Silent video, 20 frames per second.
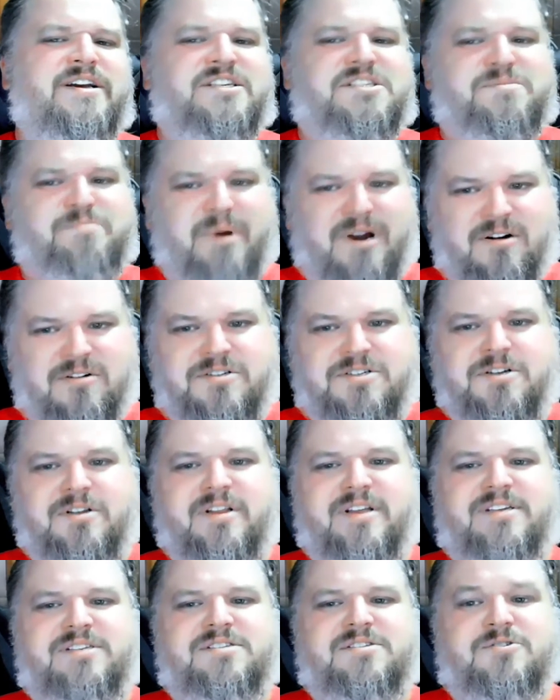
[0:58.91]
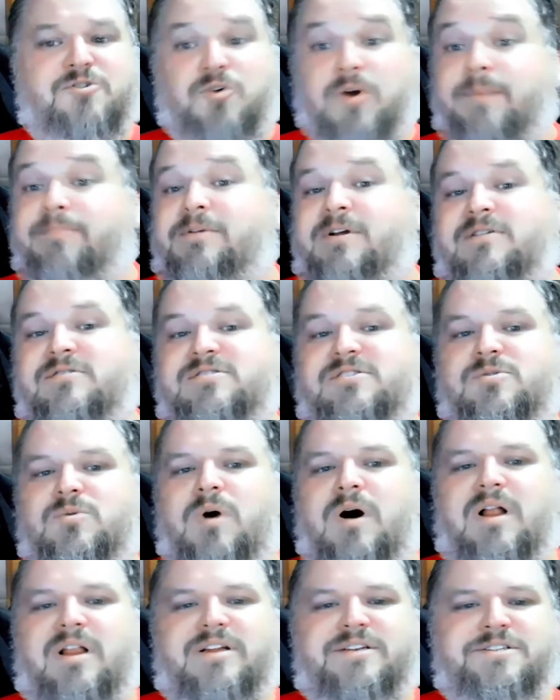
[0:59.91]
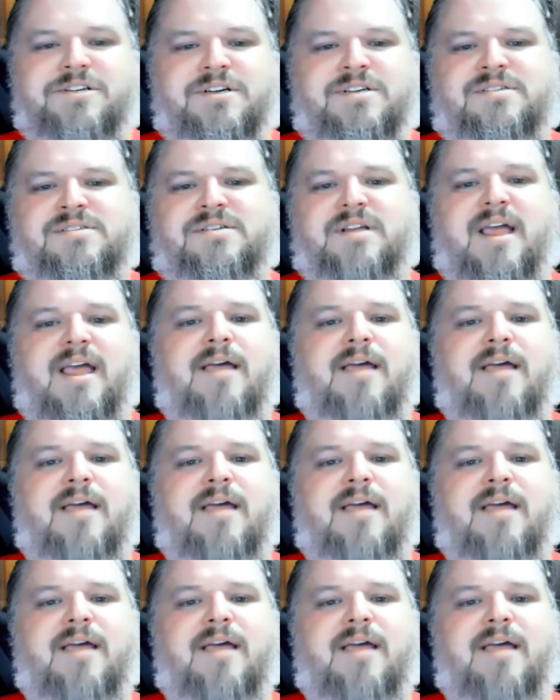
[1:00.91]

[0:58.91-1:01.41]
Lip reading: spiritualists, cryptozoologists,